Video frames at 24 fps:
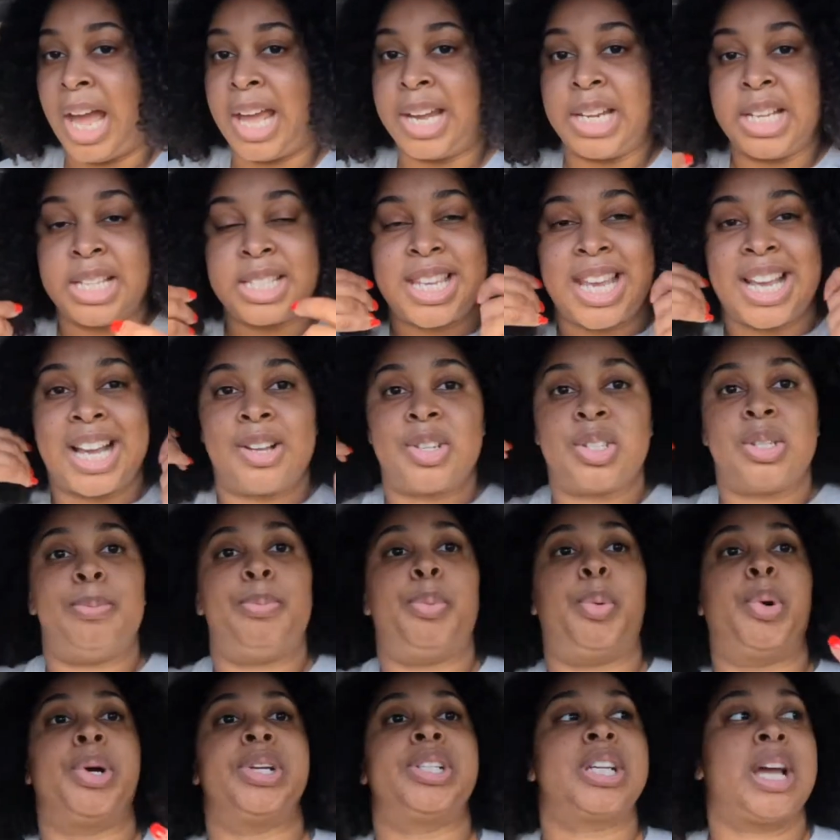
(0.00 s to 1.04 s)
I did take out
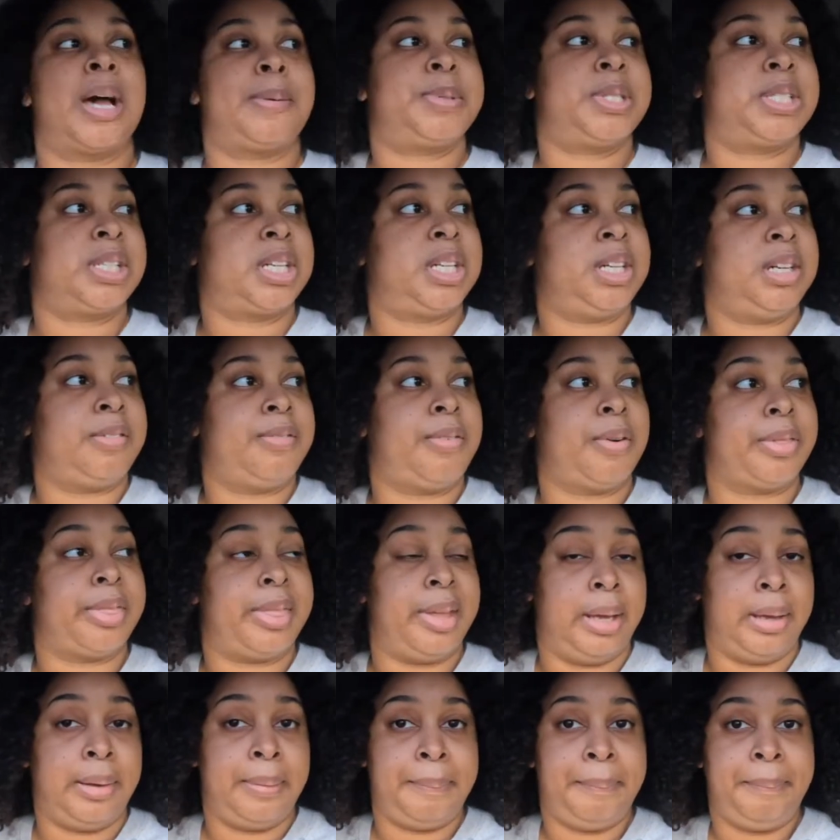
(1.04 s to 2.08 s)
some pork chops to cook for
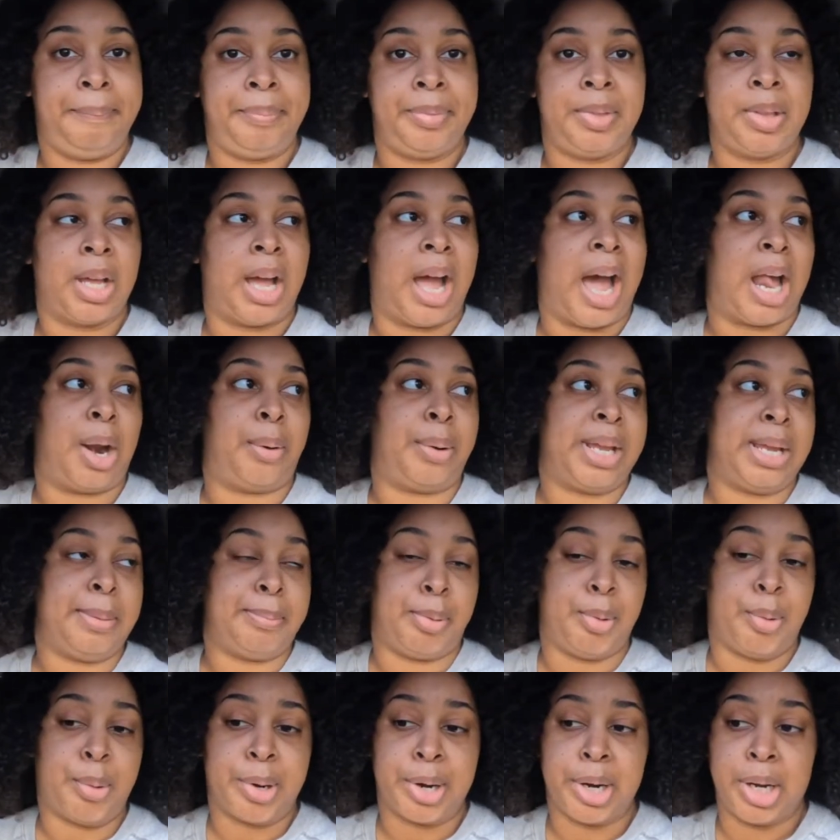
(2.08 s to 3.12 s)
them. I don't
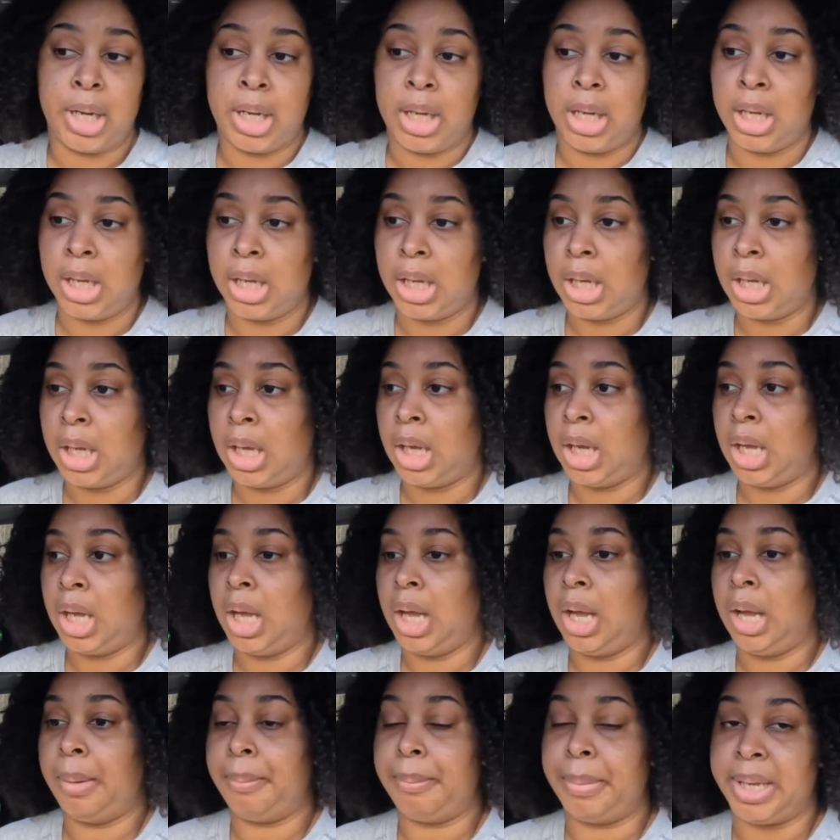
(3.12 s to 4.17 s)
eat pork,
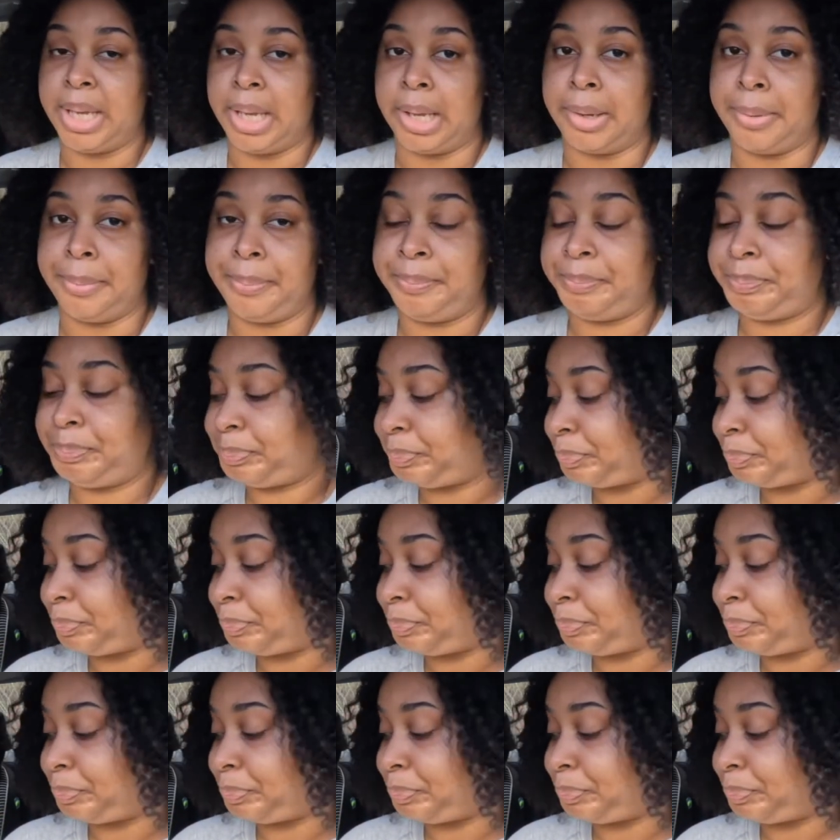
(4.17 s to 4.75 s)
but yeah.